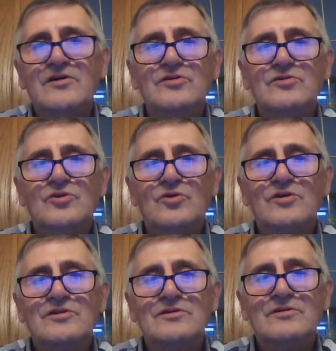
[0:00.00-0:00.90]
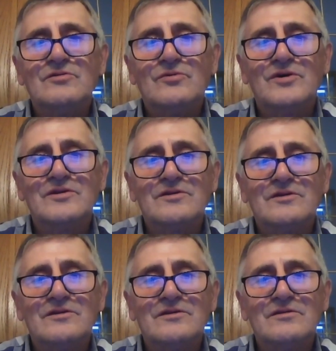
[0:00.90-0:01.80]
you know what
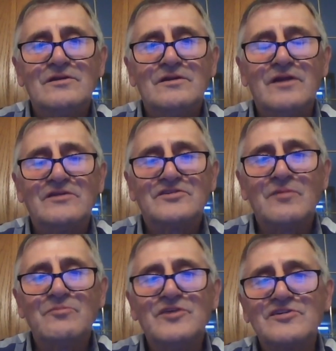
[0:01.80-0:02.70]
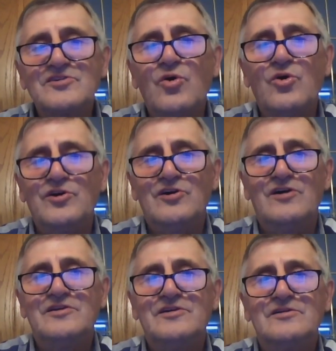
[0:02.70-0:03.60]
that something's going
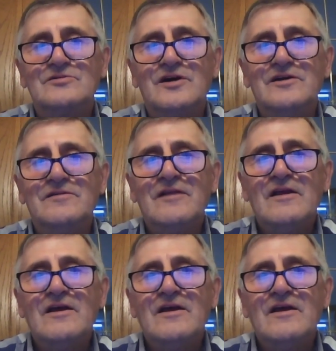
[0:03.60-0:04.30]
on here, right?